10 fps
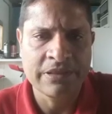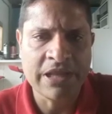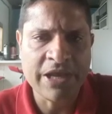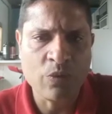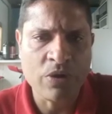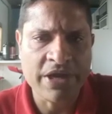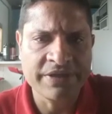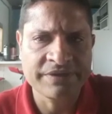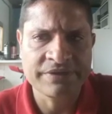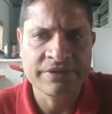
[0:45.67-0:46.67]

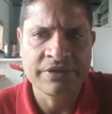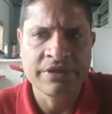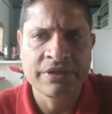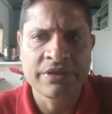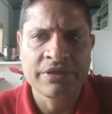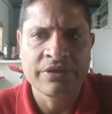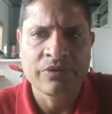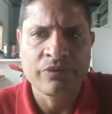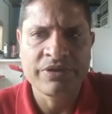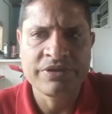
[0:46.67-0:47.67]
Likewise,
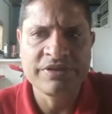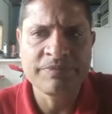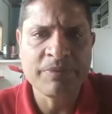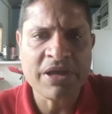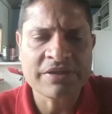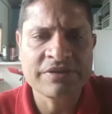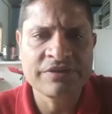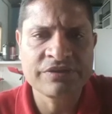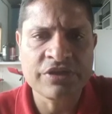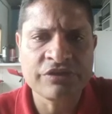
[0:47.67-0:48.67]
with this
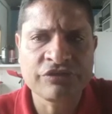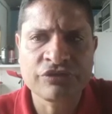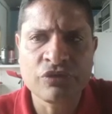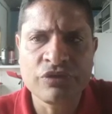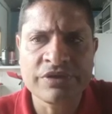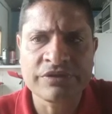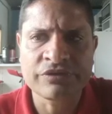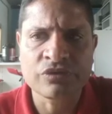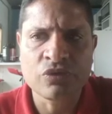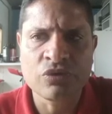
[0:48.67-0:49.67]
practice,
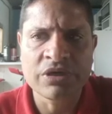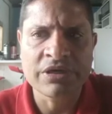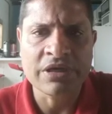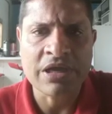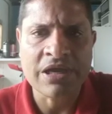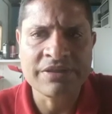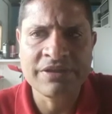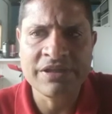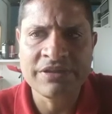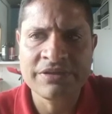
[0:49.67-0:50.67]
students who are
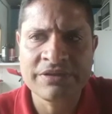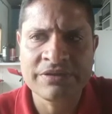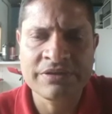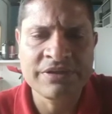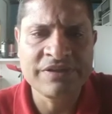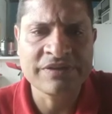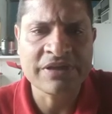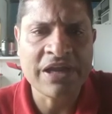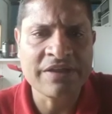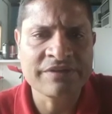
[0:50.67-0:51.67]
attending this
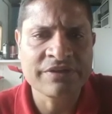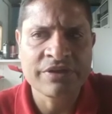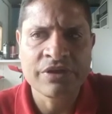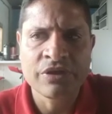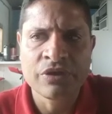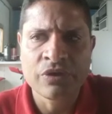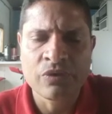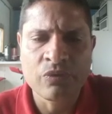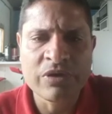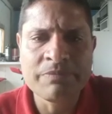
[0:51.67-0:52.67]
class
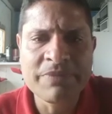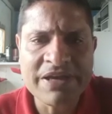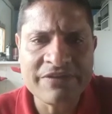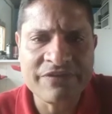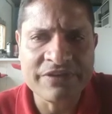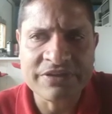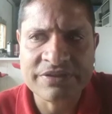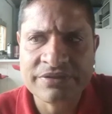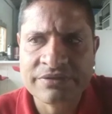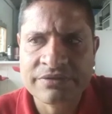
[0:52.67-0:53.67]
will benefit